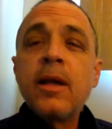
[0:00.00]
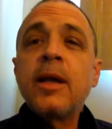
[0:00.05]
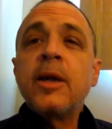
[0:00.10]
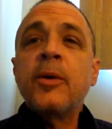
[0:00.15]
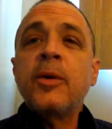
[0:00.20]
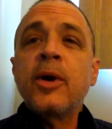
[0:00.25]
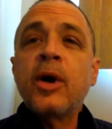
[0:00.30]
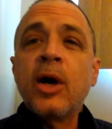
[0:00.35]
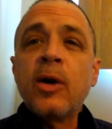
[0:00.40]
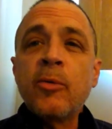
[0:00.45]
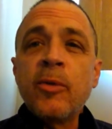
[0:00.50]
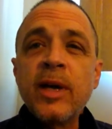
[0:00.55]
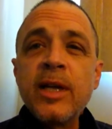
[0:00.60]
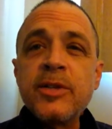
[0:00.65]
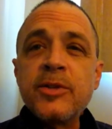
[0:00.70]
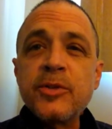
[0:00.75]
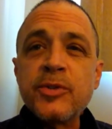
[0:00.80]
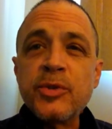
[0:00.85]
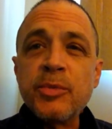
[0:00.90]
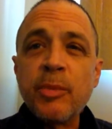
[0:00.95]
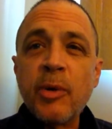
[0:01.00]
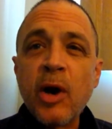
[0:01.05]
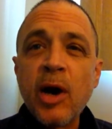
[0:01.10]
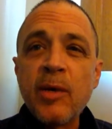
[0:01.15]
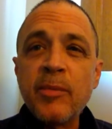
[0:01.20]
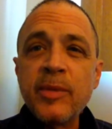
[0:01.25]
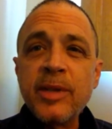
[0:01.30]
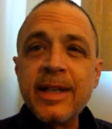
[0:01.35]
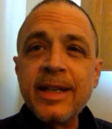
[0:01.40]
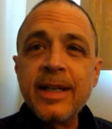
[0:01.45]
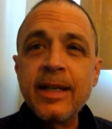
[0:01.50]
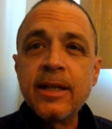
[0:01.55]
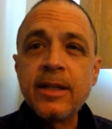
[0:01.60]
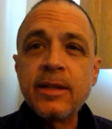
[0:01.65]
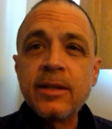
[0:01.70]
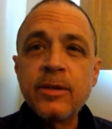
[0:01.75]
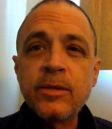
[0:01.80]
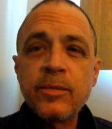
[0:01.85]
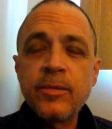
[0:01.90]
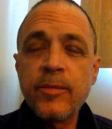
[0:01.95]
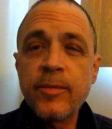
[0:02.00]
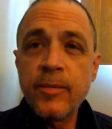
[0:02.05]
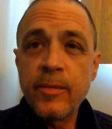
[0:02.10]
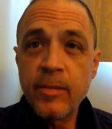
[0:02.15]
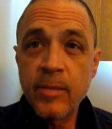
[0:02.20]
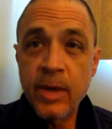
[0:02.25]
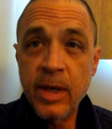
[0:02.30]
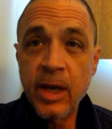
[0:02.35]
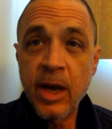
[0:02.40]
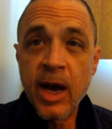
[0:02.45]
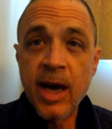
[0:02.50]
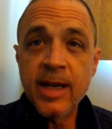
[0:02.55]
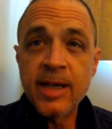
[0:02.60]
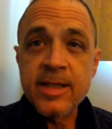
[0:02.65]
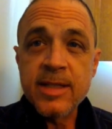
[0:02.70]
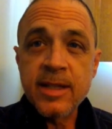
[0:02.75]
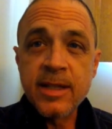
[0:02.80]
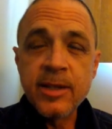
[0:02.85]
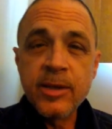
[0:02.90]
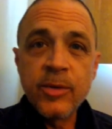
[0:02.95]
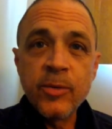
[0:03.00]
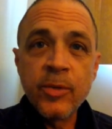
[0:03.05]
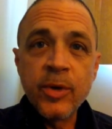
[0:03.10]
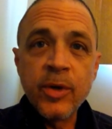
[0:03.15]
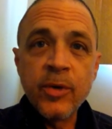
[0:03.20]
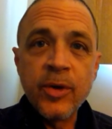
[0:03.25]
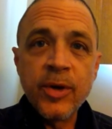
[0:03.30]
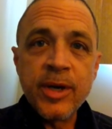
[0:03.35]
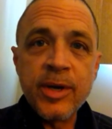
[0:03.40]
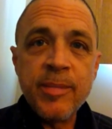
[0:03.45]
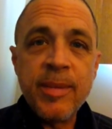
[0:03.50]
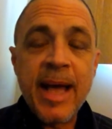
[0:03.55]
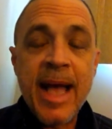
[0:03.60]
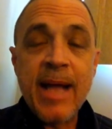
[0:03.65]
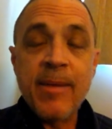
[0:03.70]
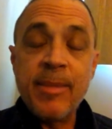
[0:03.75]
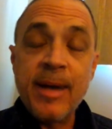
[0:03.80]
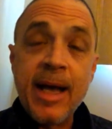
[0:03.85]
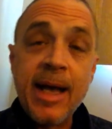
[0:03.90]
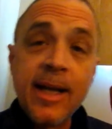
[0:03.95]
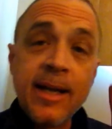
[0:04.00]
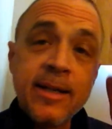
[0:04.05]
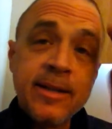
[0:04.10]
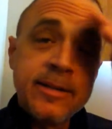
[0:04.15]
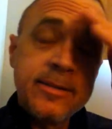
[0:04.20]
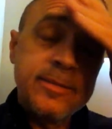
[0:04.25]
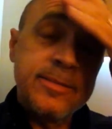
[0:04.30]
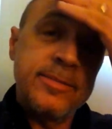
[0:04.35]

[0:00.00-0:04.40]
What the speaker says: Here we are at Rachel's apartment again. Honestly, we're going to backpack.